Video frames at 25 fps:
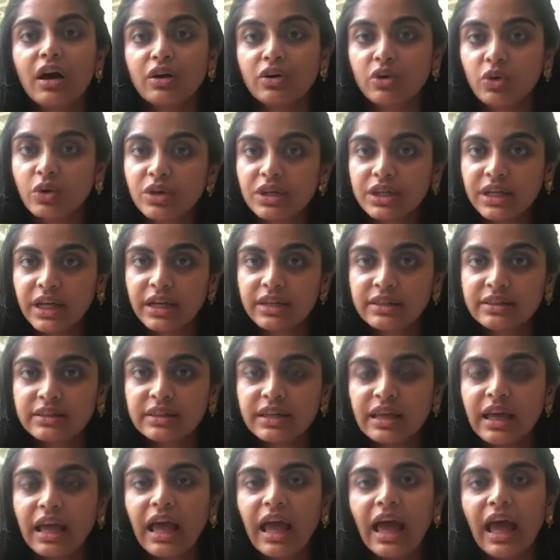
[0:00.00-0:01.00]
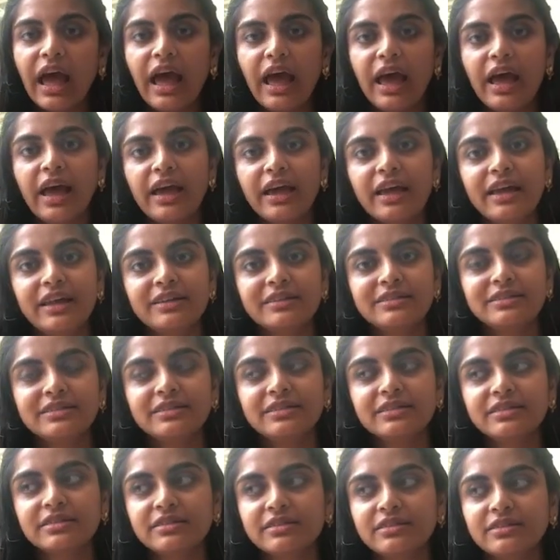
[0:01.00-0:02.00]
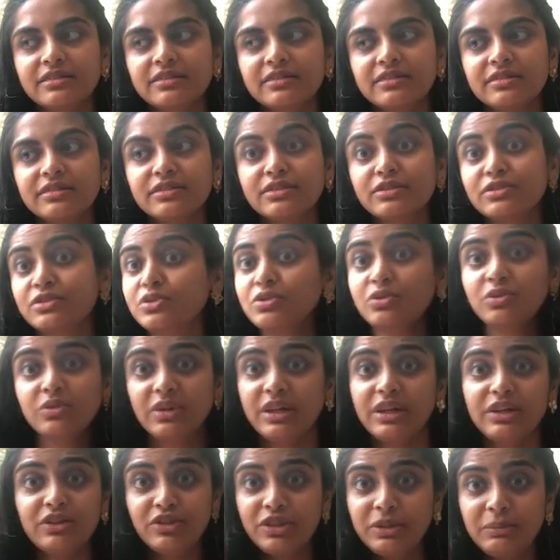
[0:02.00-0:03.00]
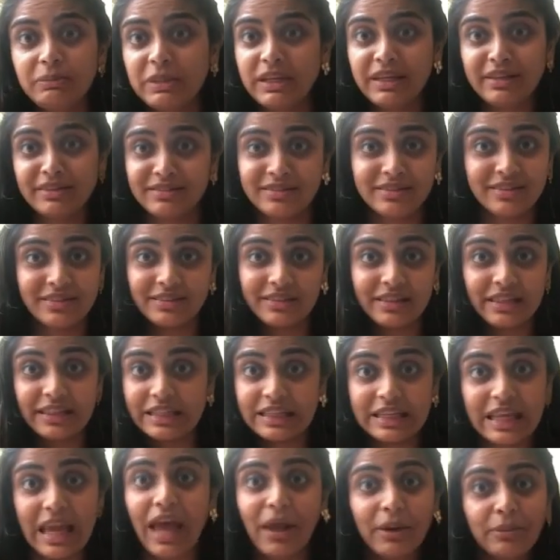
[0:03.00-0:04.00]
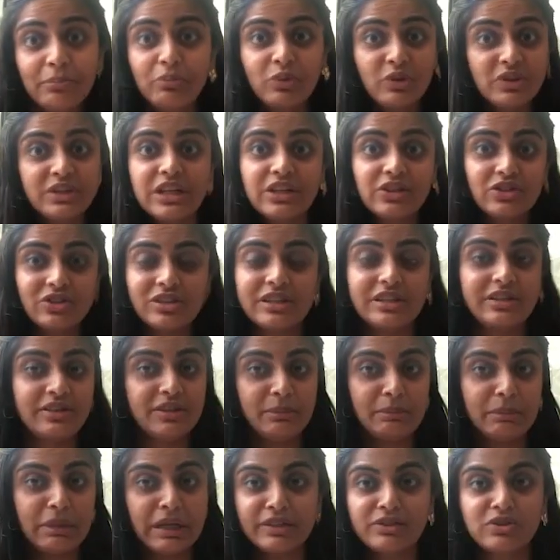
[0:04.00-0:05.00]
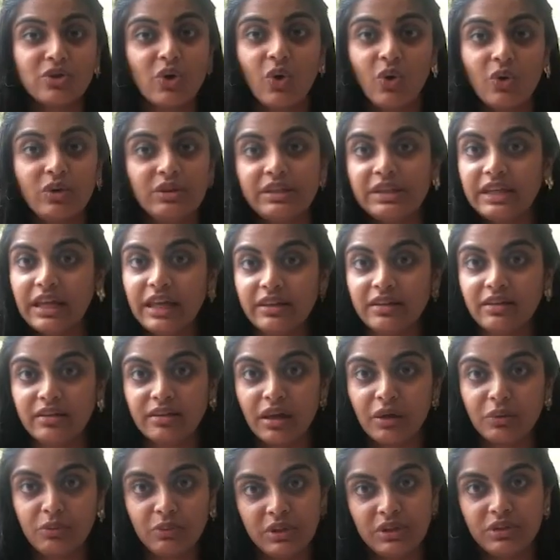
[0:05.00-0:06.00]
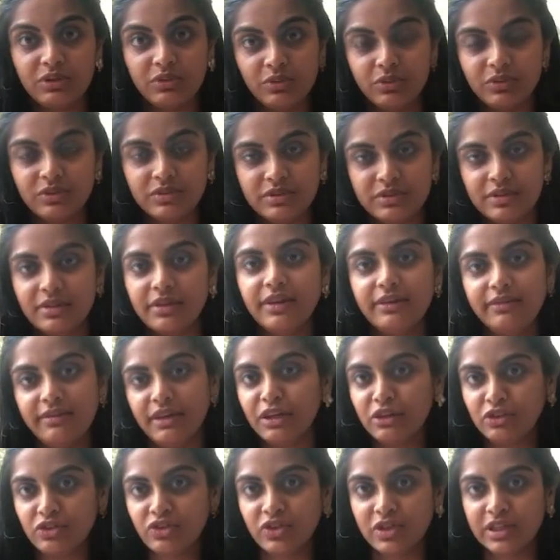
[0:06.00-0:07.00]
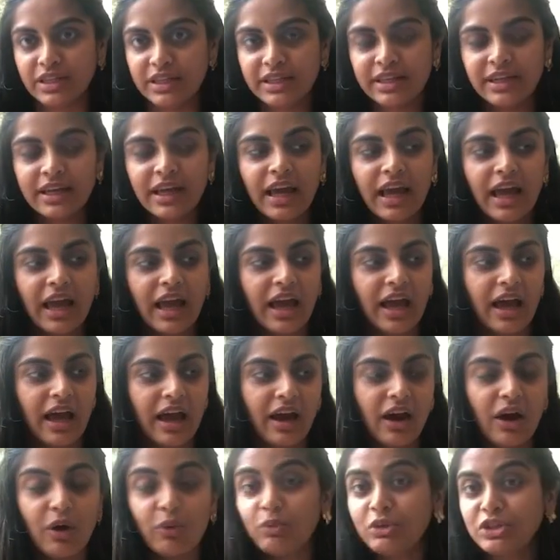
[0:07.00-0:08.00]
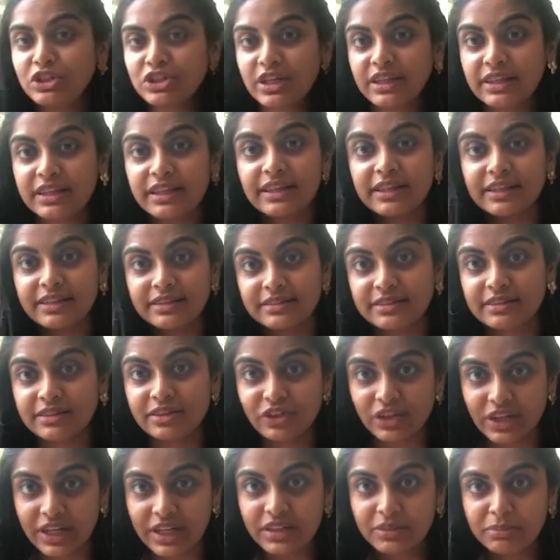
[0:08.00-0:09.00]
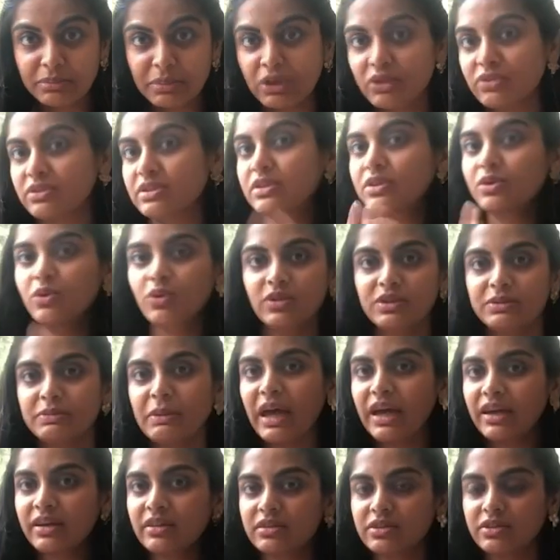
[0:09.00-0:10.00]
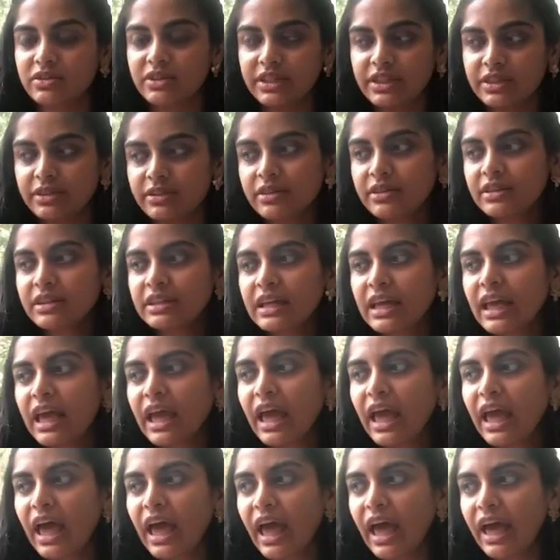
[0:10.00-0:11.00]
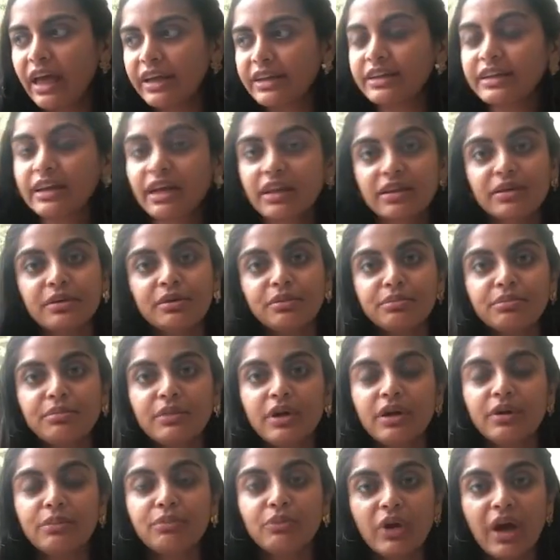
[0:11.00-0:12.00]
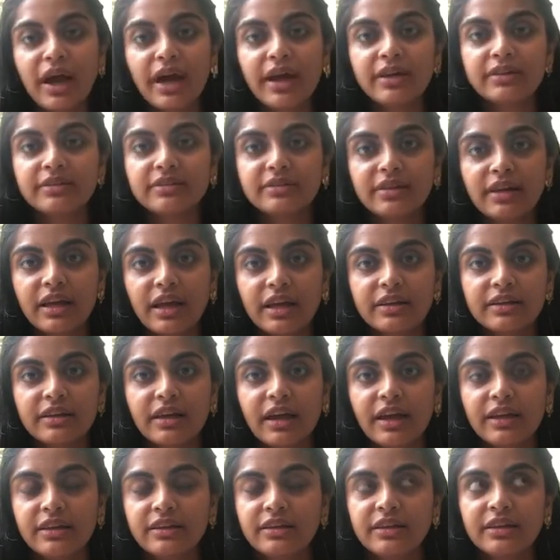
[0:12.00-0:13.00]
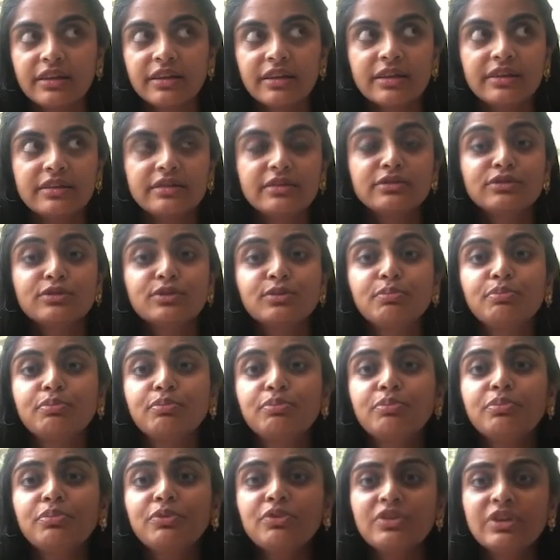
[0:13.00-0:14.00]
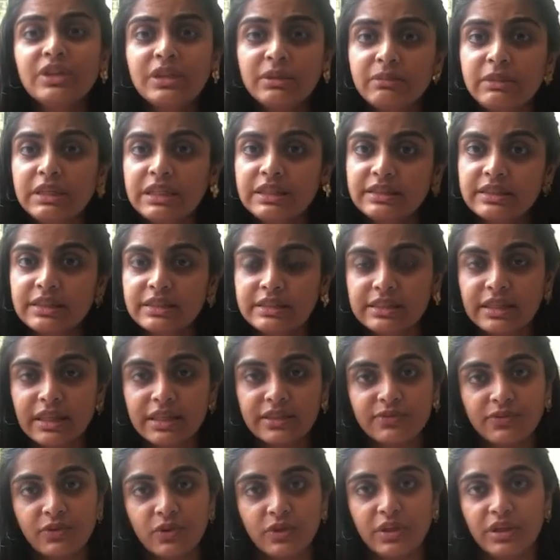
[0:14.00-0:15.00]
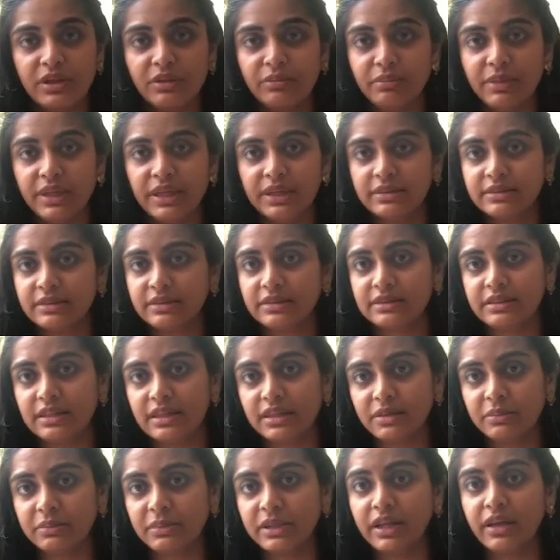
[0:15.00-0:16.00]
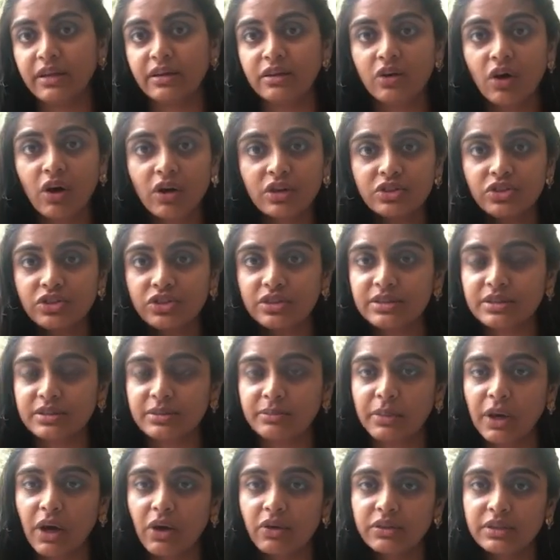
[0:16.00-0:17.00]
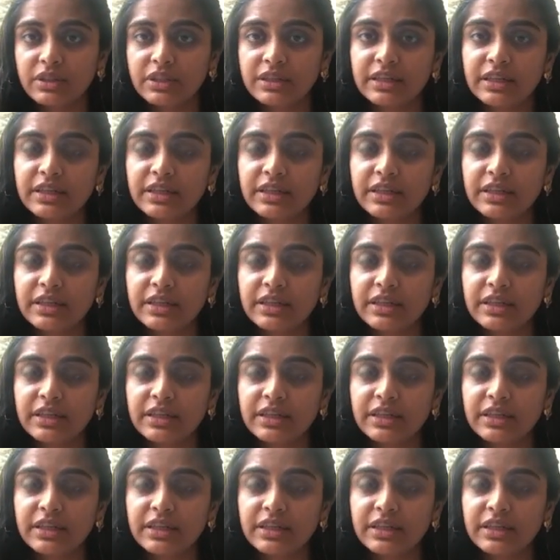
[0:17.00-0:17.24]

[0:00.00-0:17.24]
coconut, and so it can potentially replace all the leather that we use eventually, which I think is great because it goes back into the earth. And another brand that I think is supremely successful in being sustainable and conscious about it